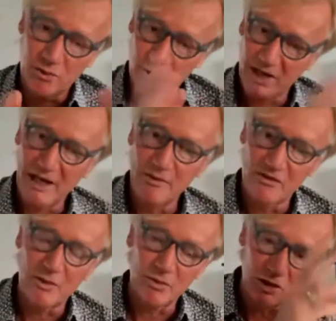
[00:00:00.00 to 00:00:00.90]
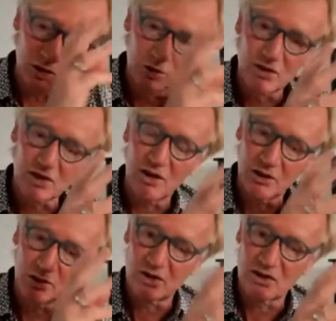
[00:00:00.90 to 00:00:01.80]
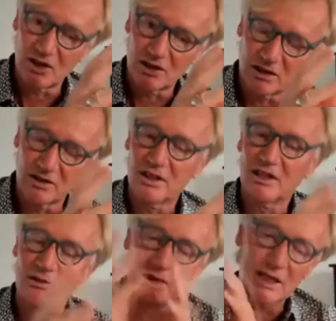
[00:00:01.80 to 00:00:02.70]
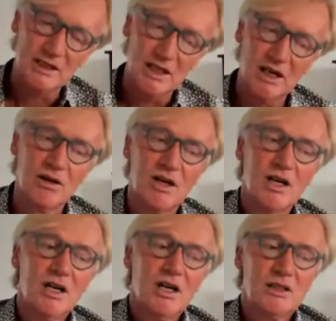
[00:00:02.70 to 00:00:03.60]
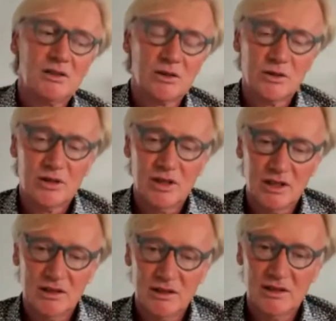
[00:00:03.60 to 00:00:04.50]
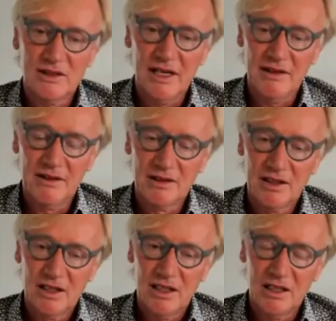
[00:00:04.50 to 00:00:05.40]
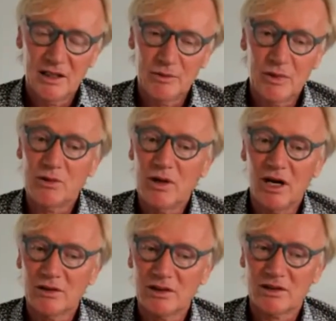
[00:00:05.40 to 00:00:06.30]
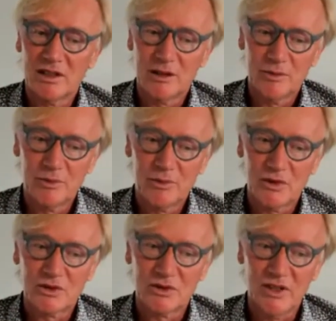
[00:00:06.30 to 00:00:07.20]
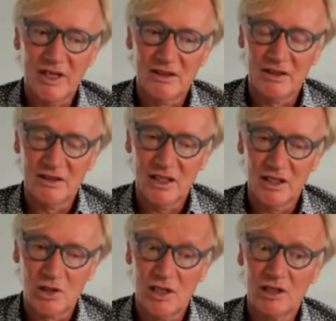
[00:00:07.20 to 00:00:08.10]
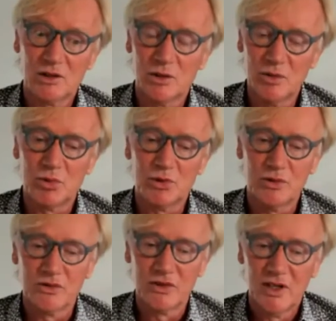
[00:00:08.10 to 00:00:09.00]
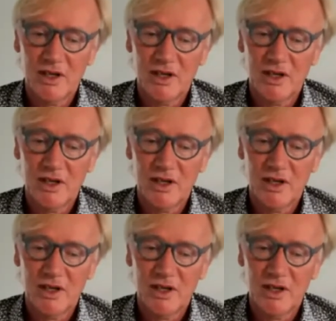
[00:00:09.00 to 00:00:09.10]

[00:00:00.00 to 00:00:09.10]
came from the user or user-centered design right now to design around the societies, actually, and to improve